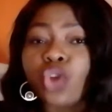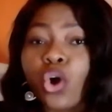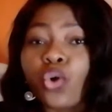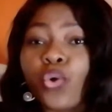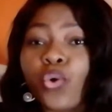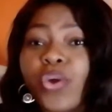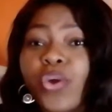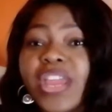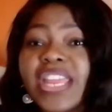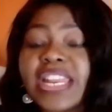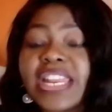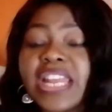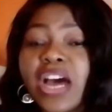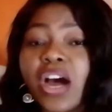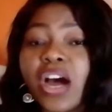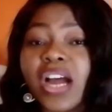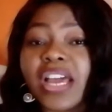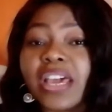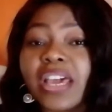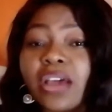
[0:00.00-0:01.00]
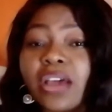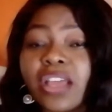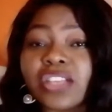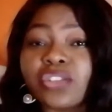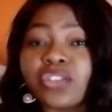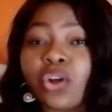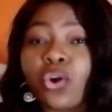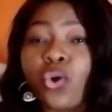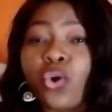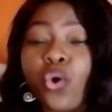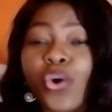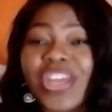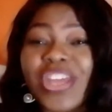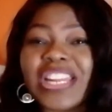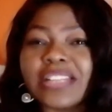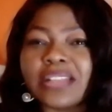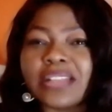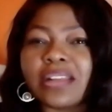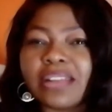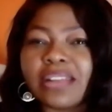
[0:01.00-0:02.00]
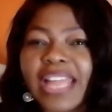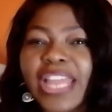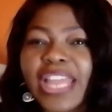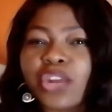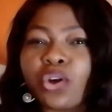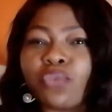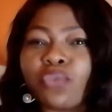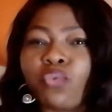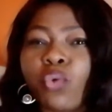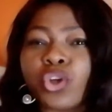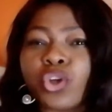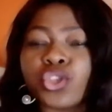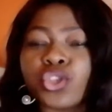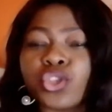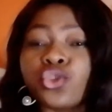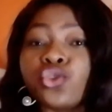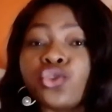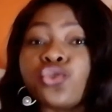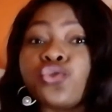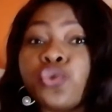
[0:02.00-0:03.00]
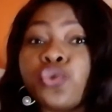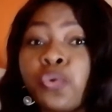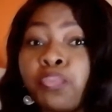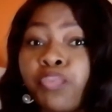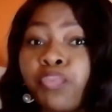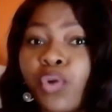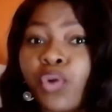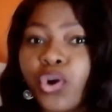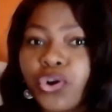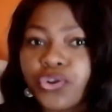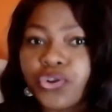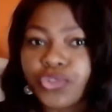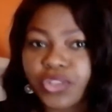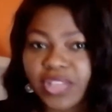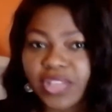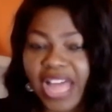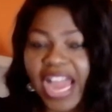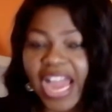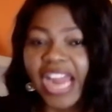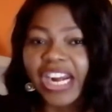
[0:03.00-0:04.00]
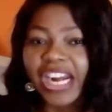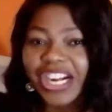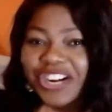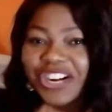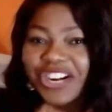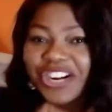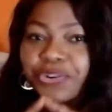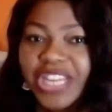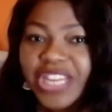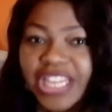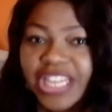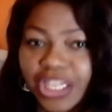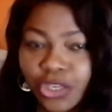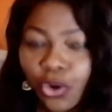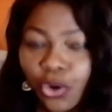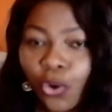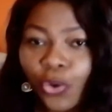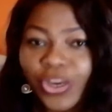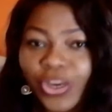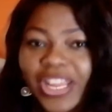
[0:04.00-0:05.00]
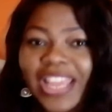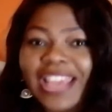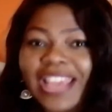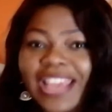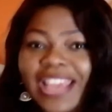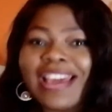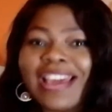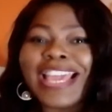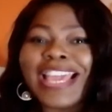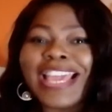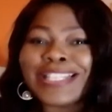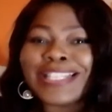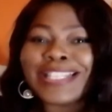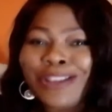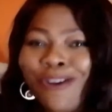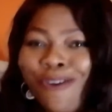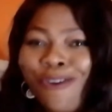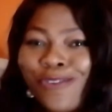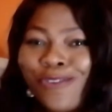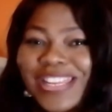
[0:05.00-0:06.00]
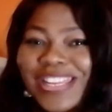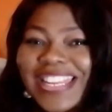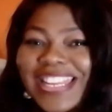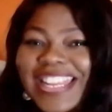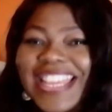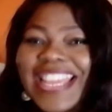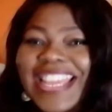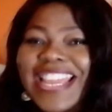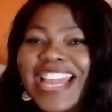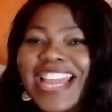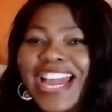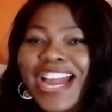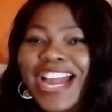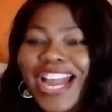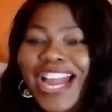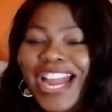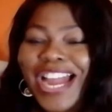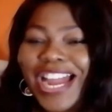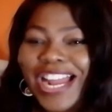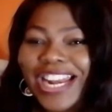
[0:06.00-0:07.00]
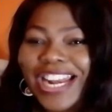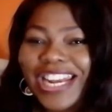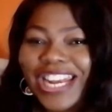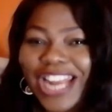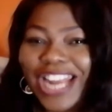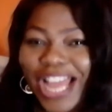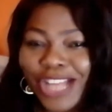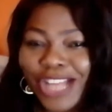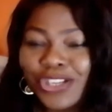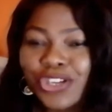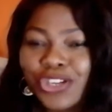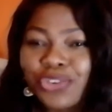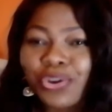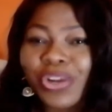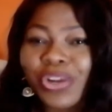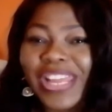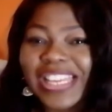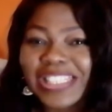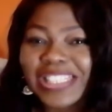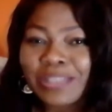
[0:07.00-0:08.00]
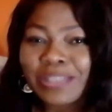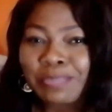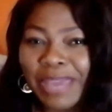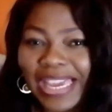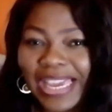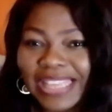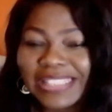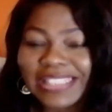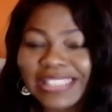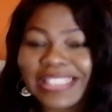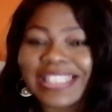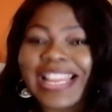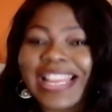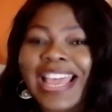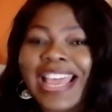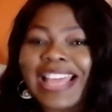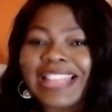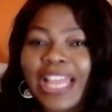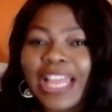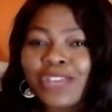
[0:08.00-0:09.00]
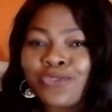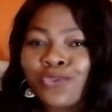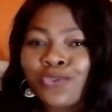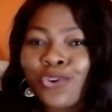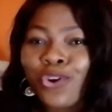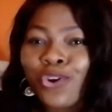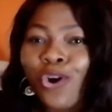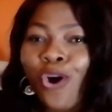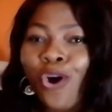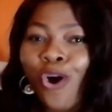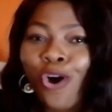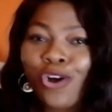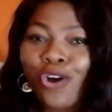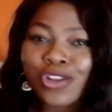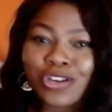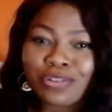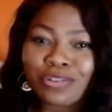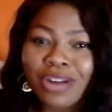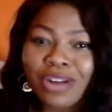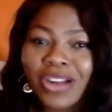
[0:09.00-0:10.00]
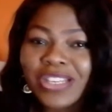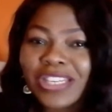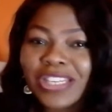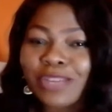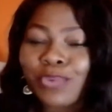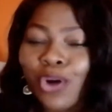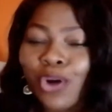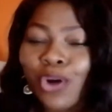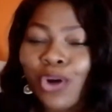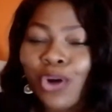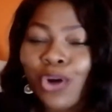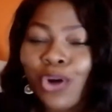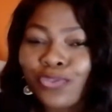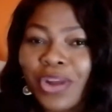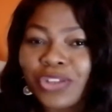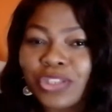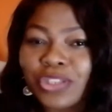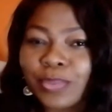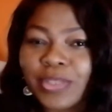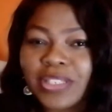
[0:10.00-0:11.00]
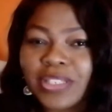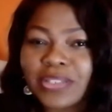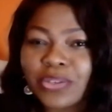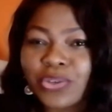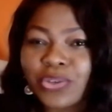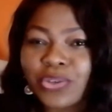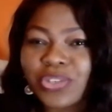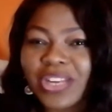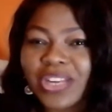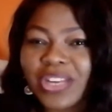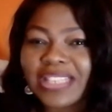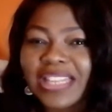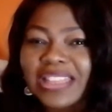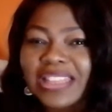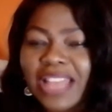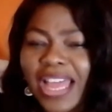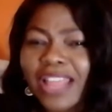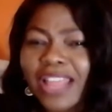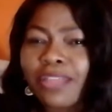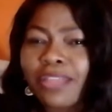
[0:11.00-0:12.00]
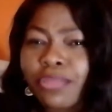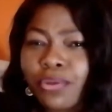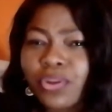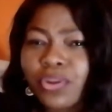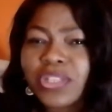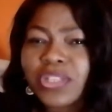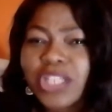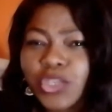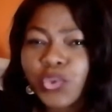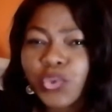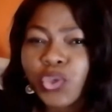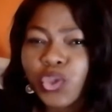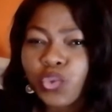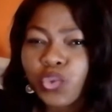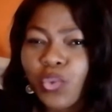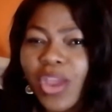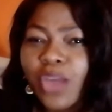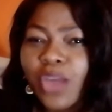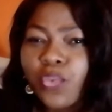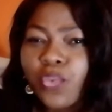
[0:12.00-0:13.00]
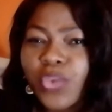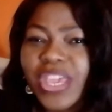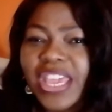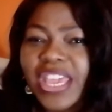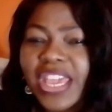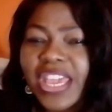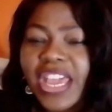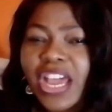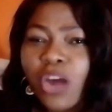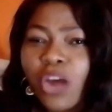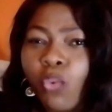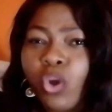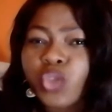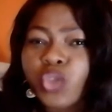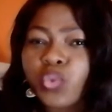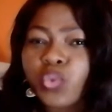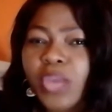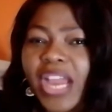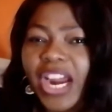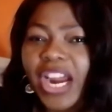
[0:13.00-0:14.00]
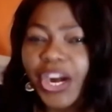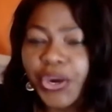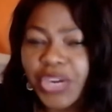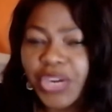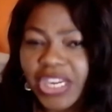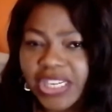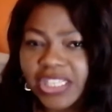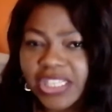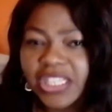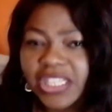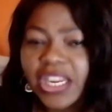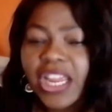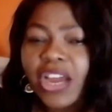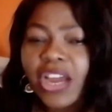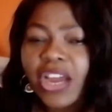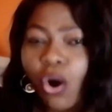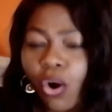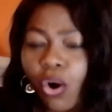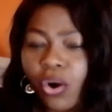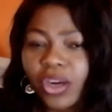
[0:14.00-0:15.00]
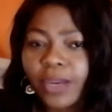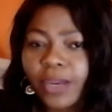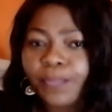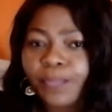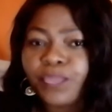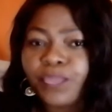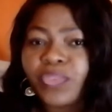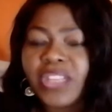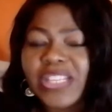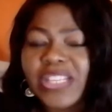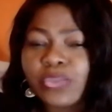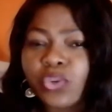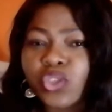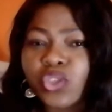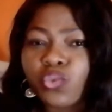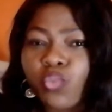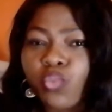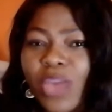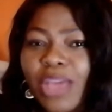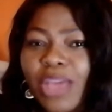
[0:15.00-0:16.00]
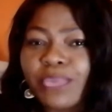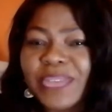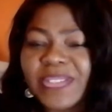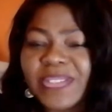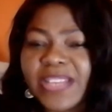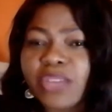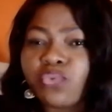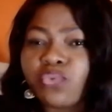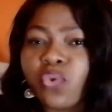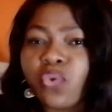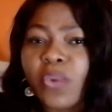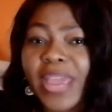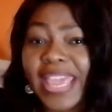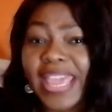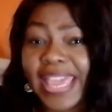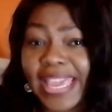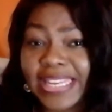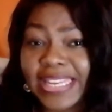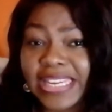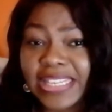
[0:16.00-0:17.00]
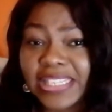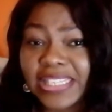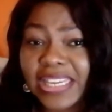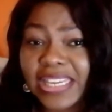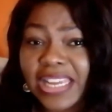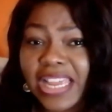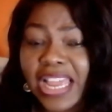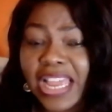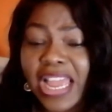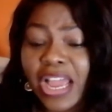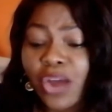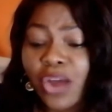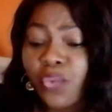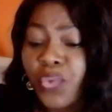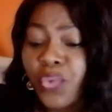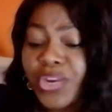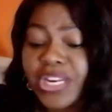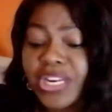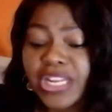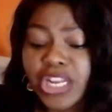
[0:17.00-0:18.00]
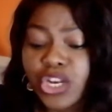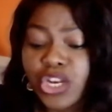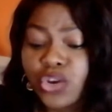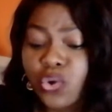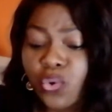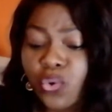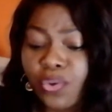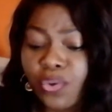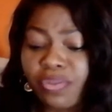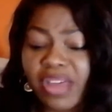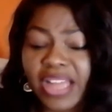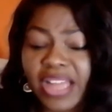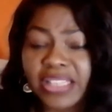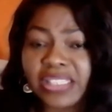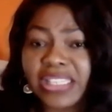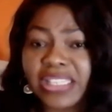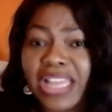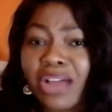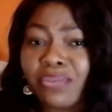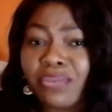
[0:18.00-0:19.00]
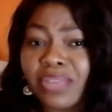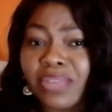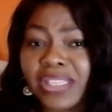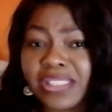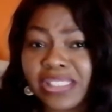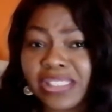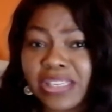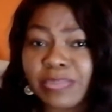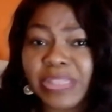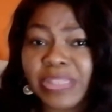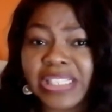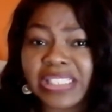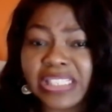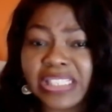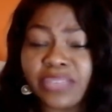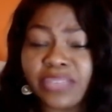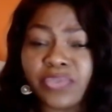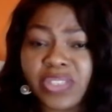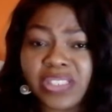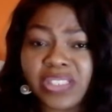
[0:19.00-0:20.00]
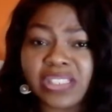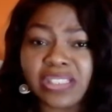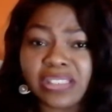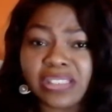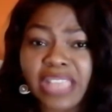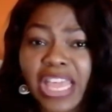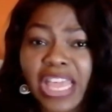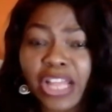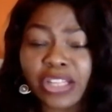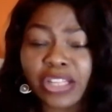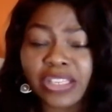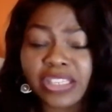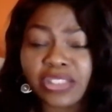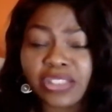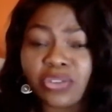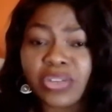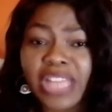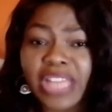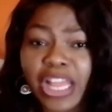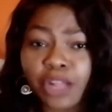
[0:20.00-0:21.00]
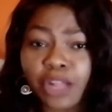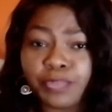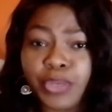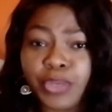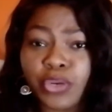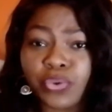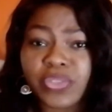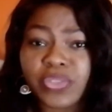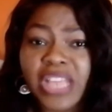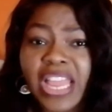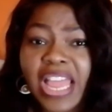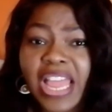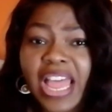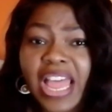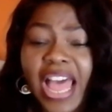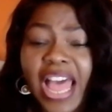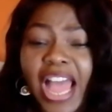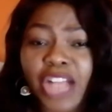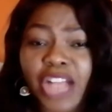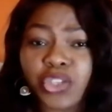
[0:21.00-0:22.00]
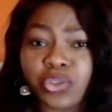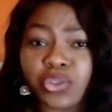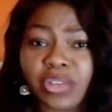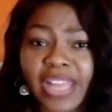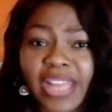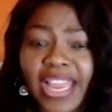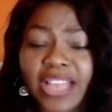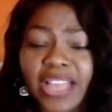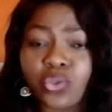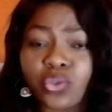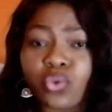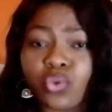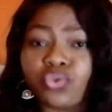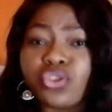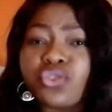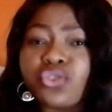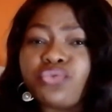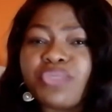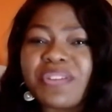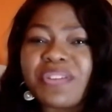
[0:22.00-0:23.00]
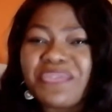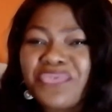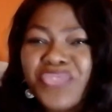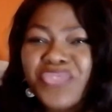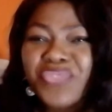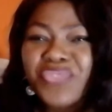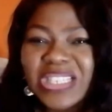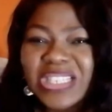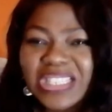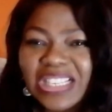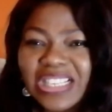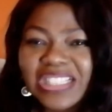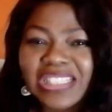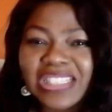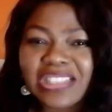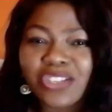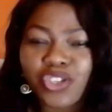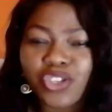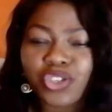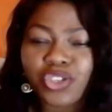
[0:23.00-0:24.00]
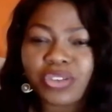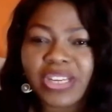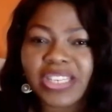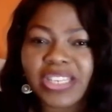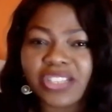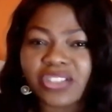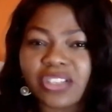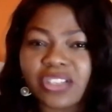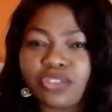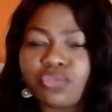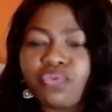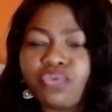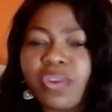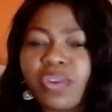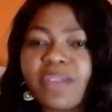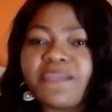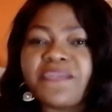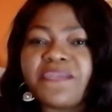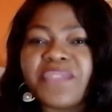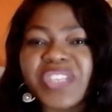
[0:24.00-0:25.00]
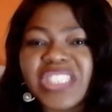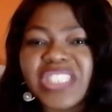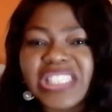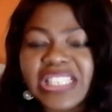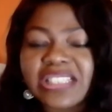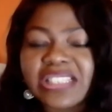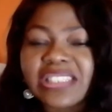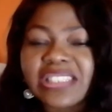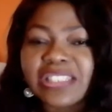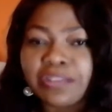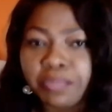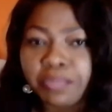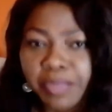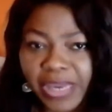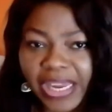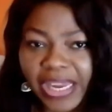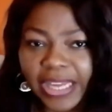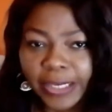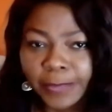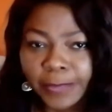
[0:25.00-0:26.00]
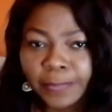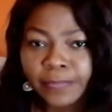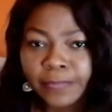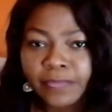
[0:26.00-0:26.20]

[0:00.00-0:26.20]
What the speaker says: not going in the line of what you both agreed on, it's only natural, expected that you call for a roundtable discussion. I said, I thought this was what we agreed on. This was where we said we were headed. We didn't know that. Now it seems as if this is not helping us actualize. So you revisit the strategy, you revisit the plan,